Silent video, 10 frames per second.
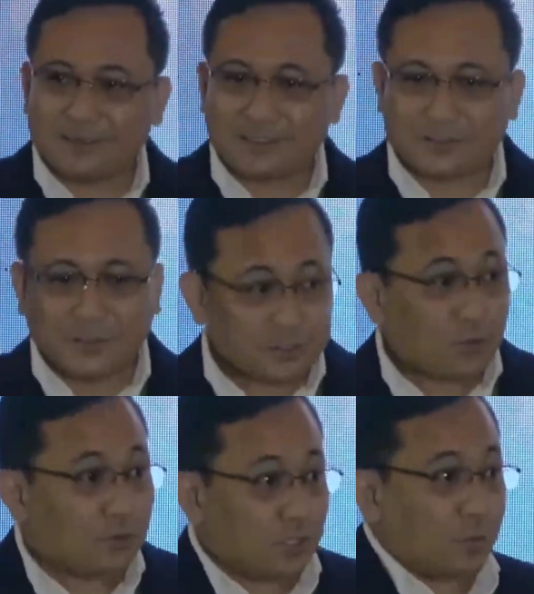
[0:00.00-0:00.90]
So there's
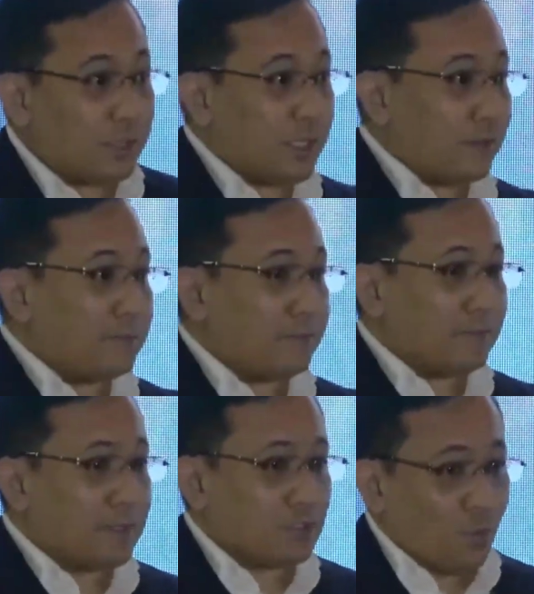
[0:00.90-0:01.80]
no continuity.
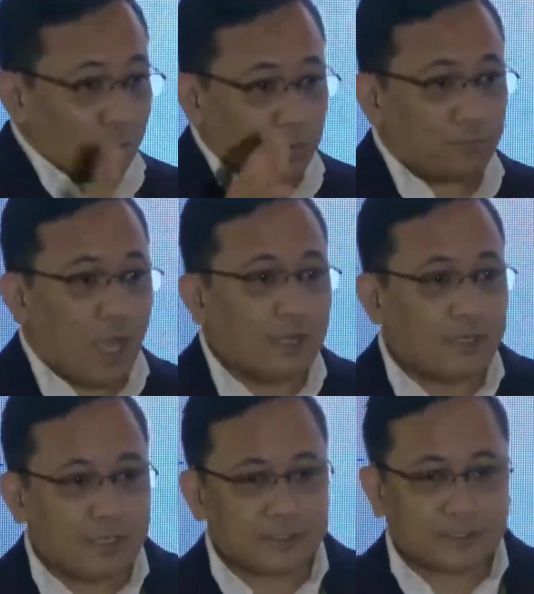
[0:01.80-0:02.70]
So what we've done
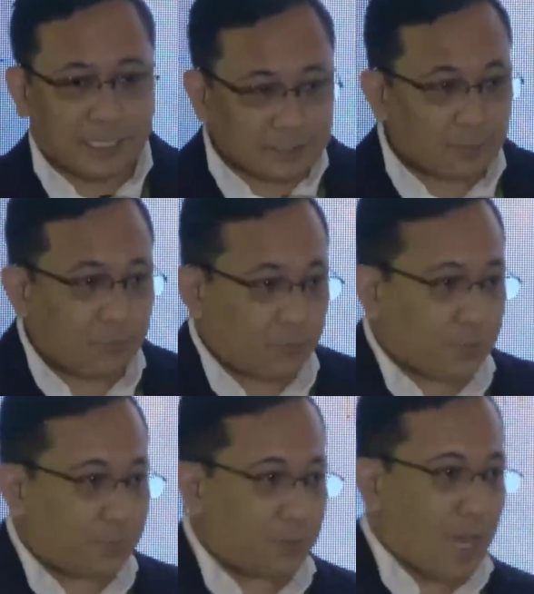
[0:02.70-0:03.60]
is, as a
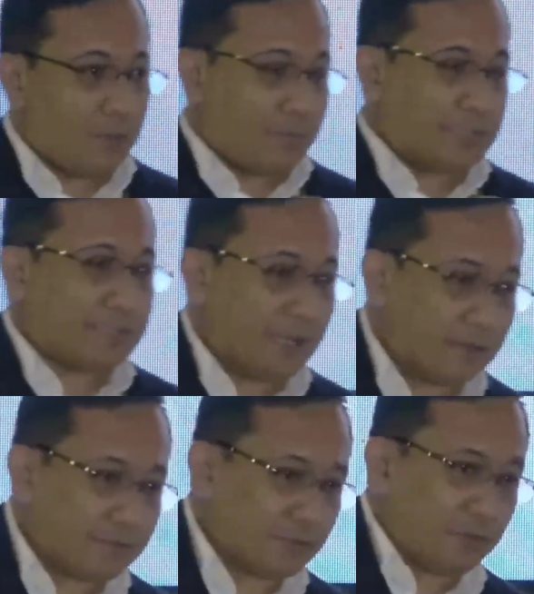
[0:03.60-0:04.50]
computer programmer
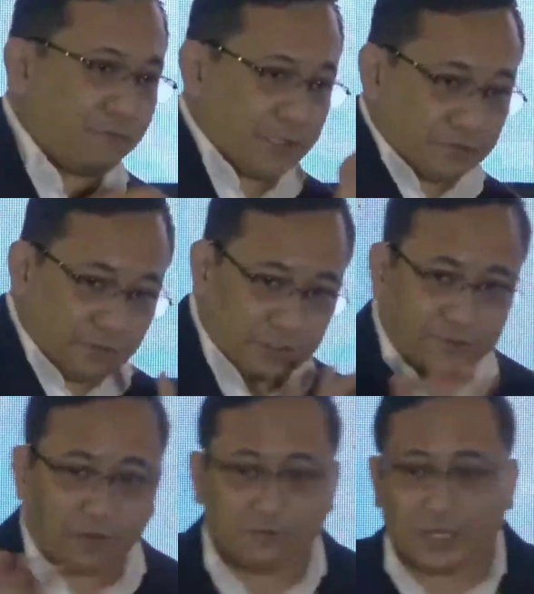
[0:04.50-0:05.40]
myself, so we fixed first the
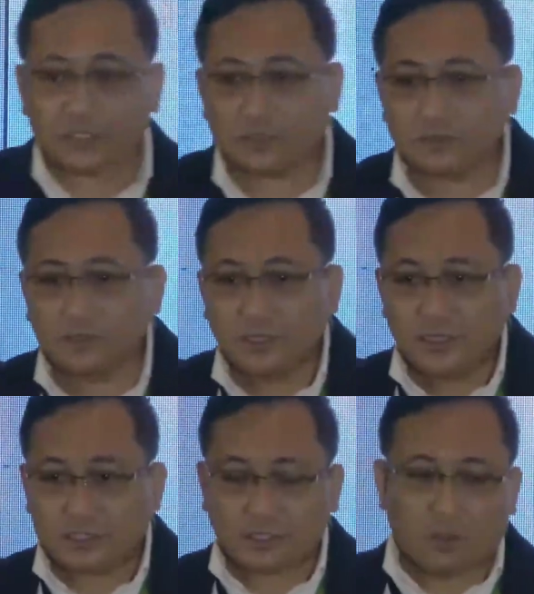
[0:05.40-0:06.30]
foundation.
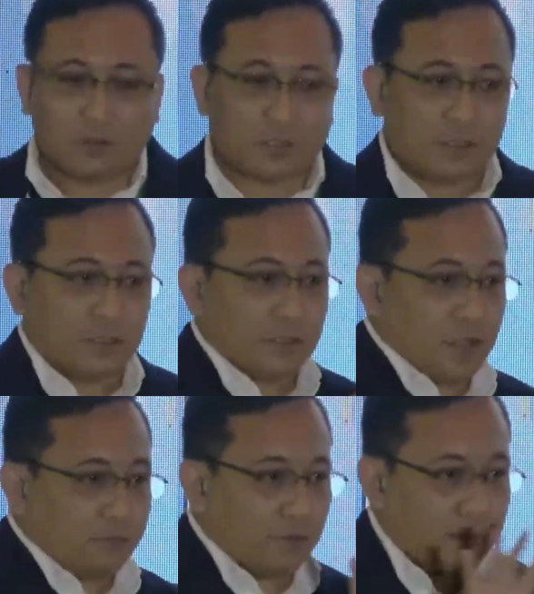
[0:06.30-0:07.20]
It's called the
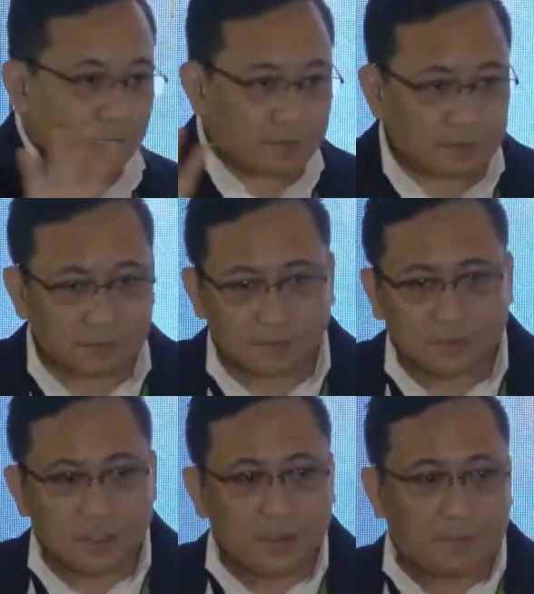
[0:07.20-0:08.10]
e-government
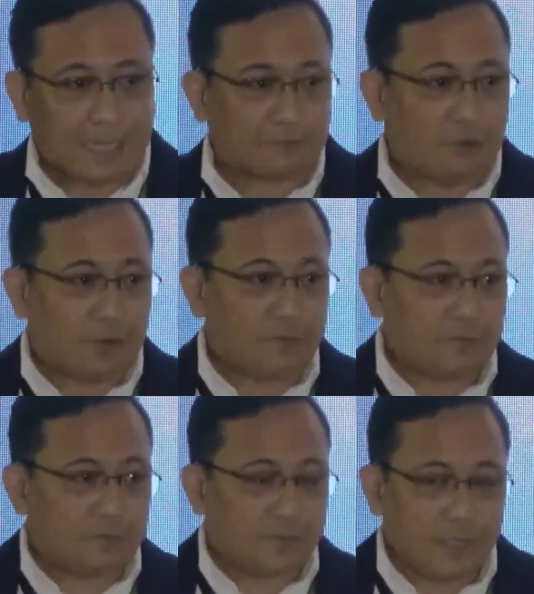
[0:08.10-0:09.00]
platform.
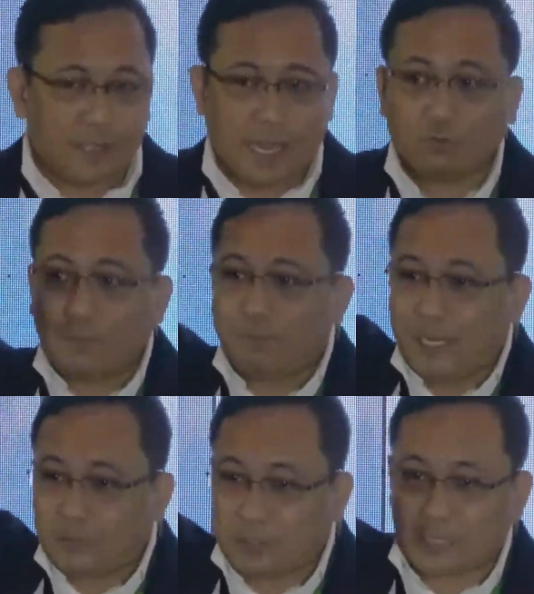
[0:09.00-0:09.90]
And we
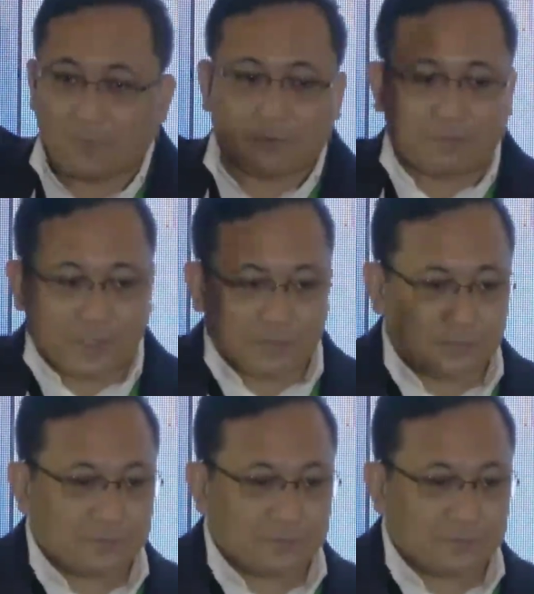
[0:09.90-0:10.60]
build on top of it.